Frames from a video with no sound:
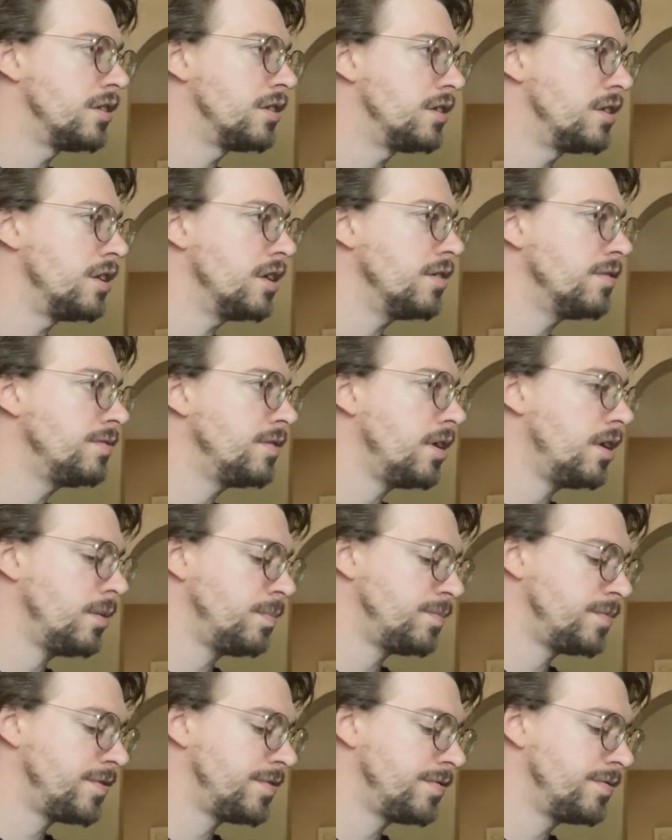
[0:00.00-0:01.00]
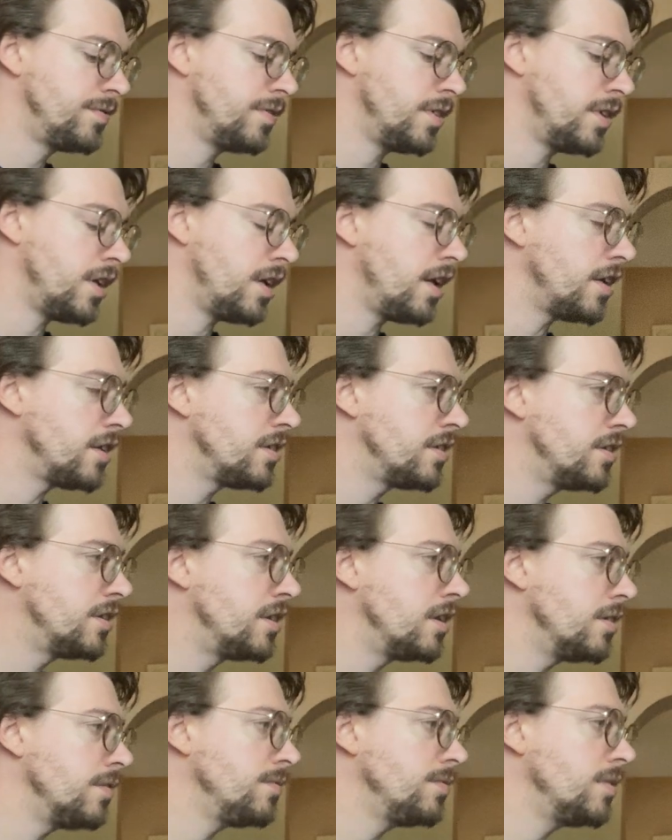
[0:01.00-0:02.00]
Give up, and I
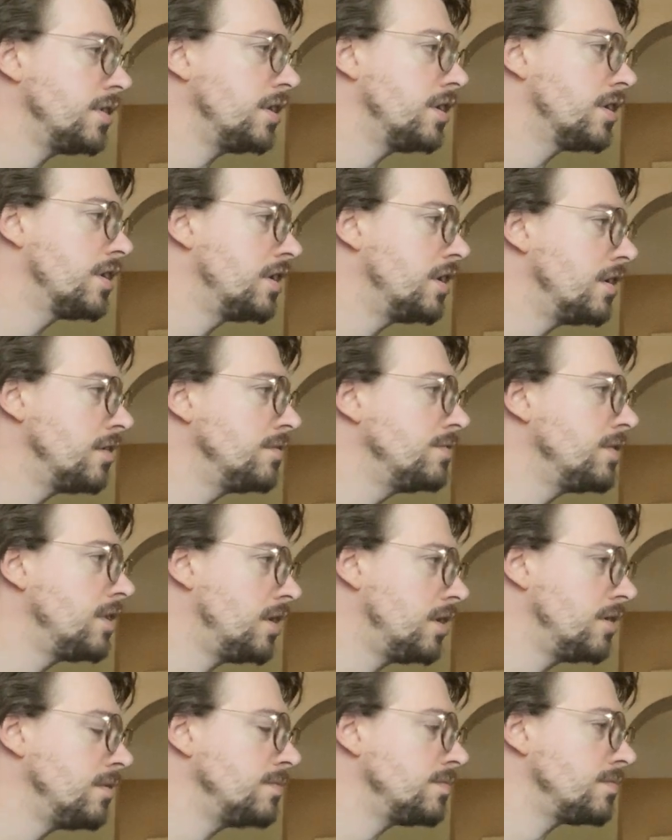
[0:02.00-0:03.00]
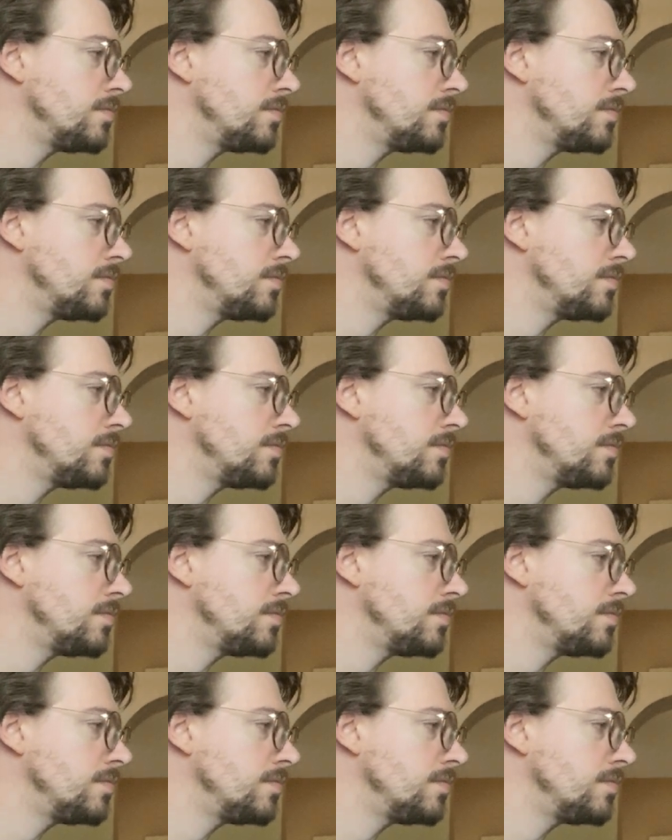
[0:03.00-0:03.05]
give up